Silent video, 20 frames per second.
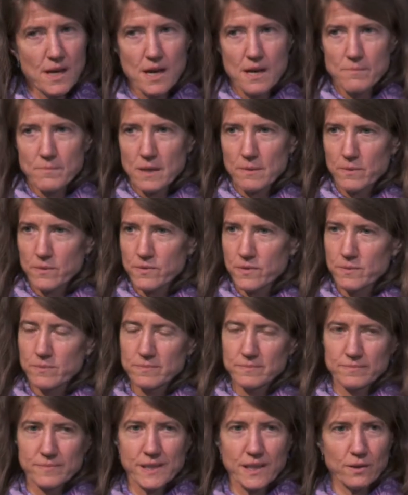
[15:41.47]
People
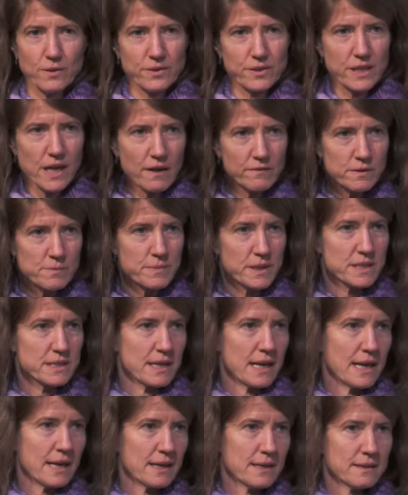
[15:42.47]
from
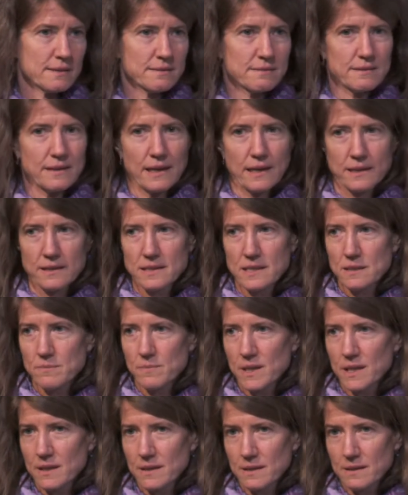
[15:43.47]
government and
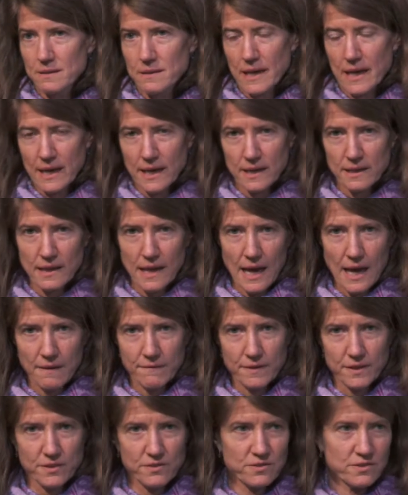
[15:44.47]
academia and
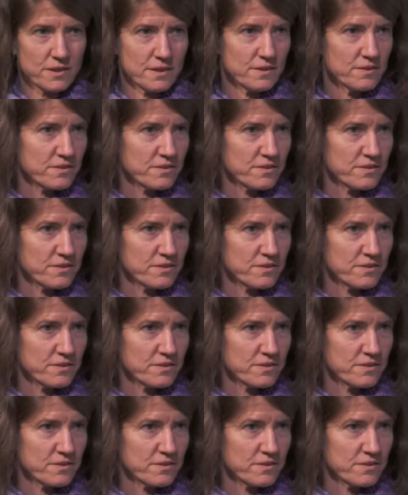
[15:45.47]
advocacy,